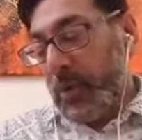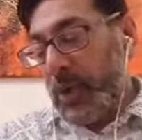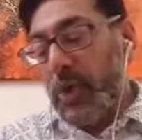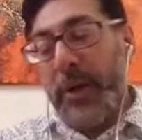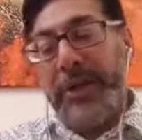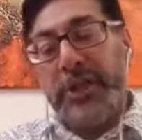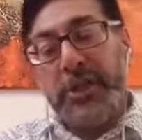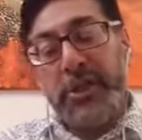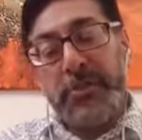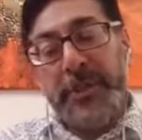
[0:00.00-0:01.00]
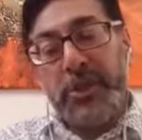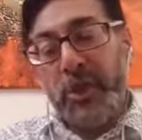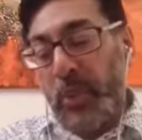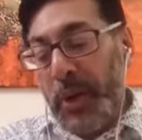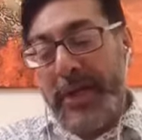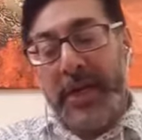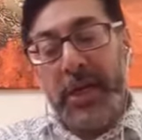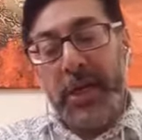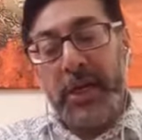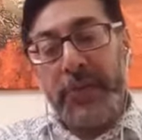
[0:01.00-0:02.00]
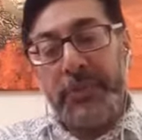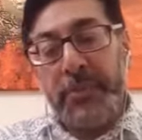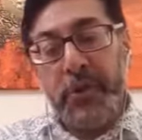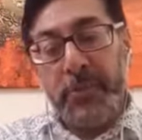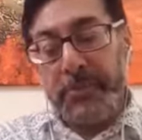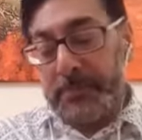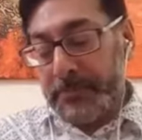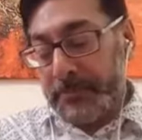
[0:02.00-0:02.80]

Who do I need to speak to? What can I learn and from whom?